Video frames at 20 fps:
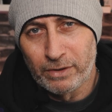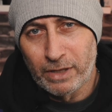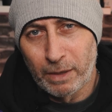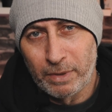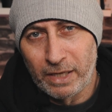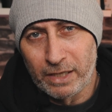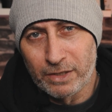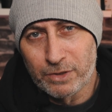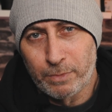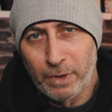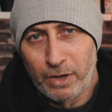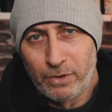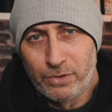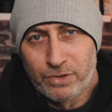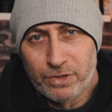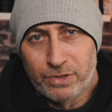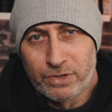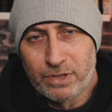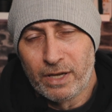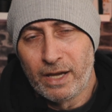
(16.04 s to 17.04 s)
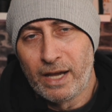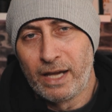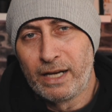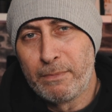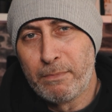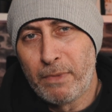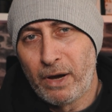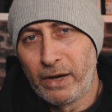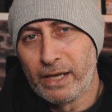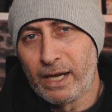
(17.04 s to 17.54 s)
double exposures, and
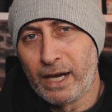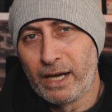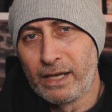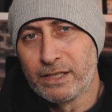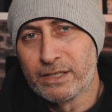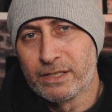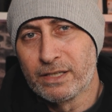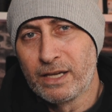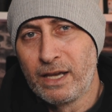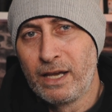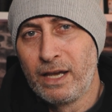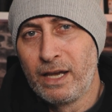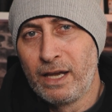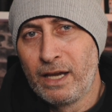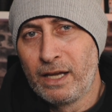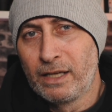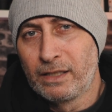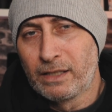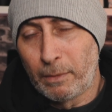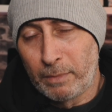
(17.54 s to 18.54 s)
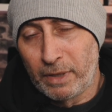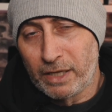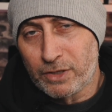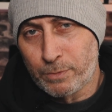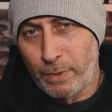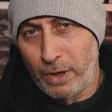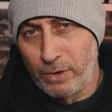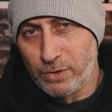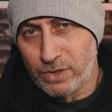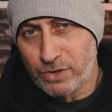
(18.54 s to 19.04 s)
in my case, double
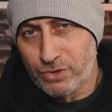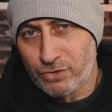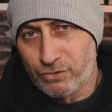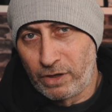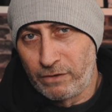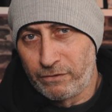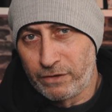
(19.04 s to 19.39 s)
exposure street